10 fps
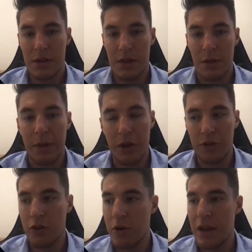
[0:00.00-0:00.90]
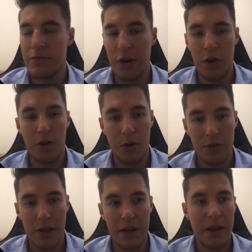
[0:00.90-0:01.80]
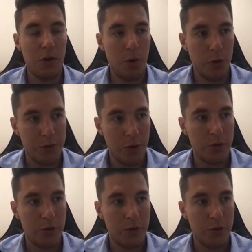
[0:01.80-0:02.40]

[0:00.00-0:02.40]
And because you're creating video content that also